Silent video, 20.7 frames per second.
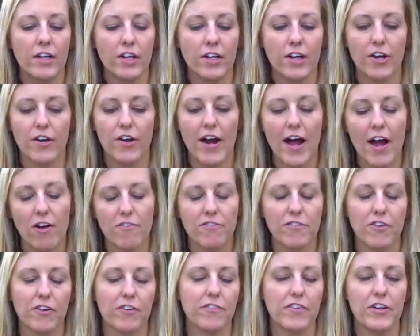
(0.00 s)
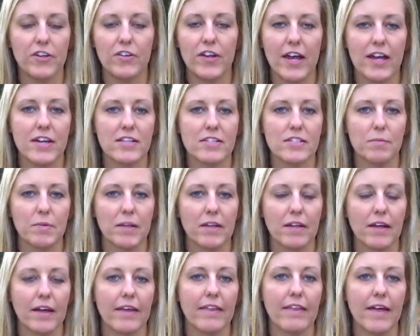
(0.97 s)
you know, you're out for a few days, something
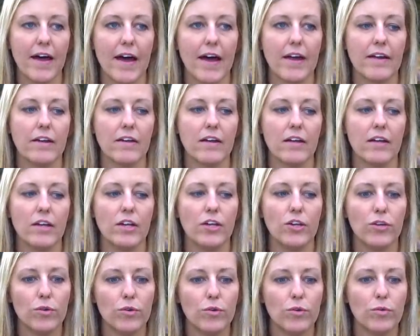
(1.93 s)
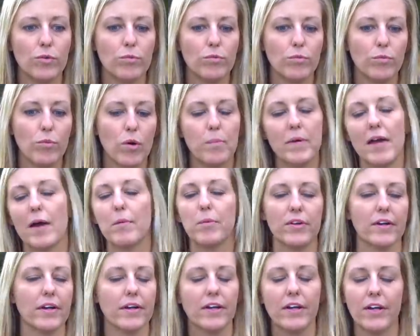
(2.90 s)
like that, you will be able
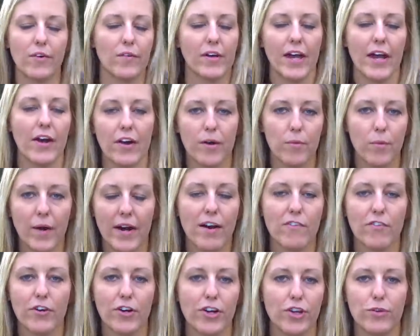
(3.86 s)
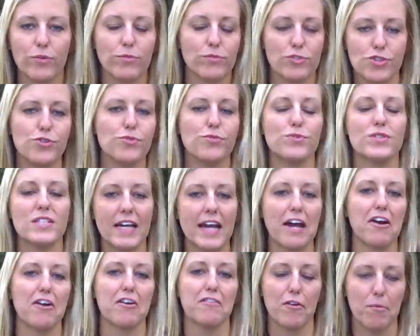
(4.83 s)
to, you know, carry whatever you choose to
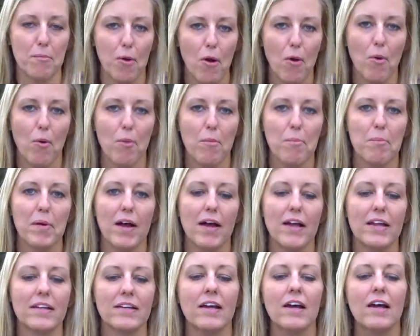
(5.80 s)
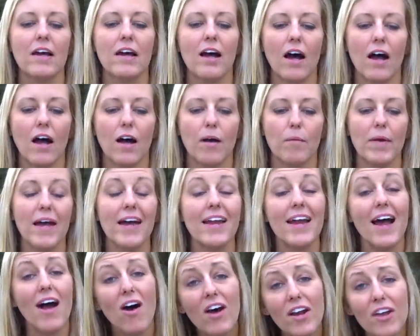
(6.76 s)
carry from home. But um, and
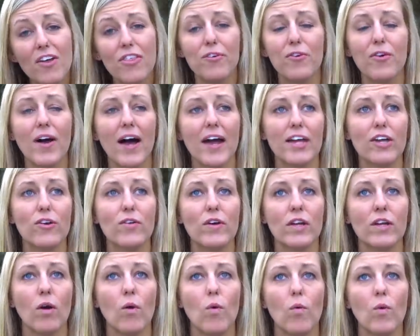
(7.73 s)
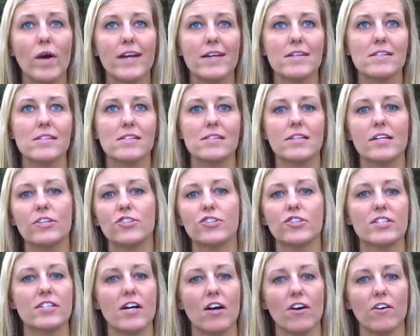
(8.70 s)
on a through hike, you can always send
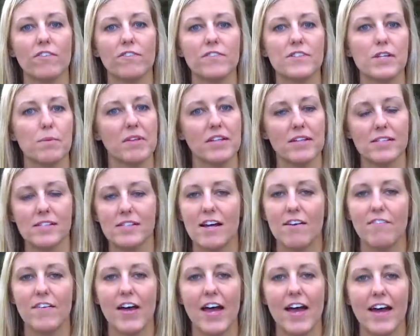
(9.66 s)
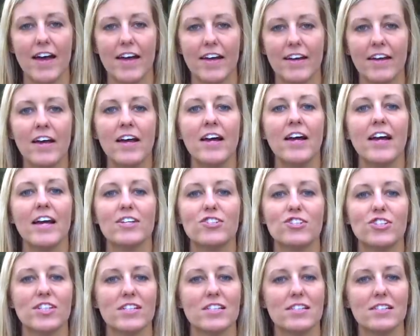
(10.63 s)
yourself some of this stuff ahead.
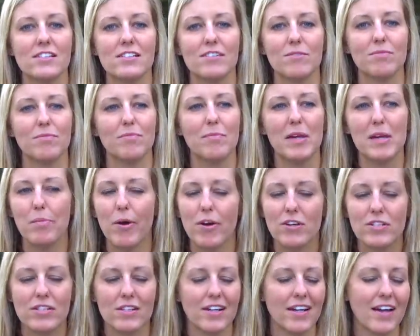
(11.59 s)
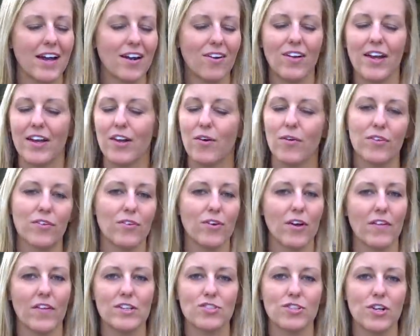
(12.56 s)
It's just me personally, I don't like going through
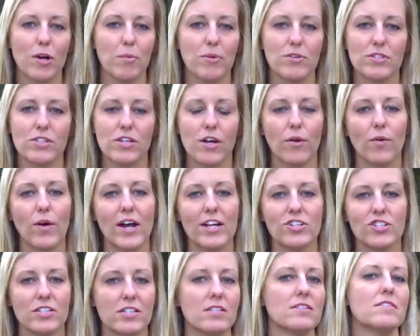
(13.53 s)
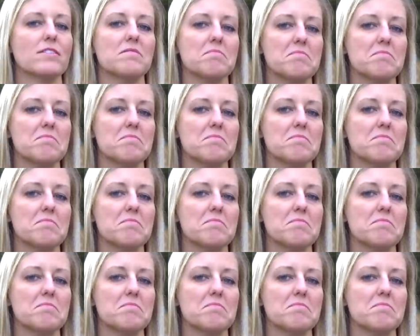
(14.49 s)
all that trouble, so I just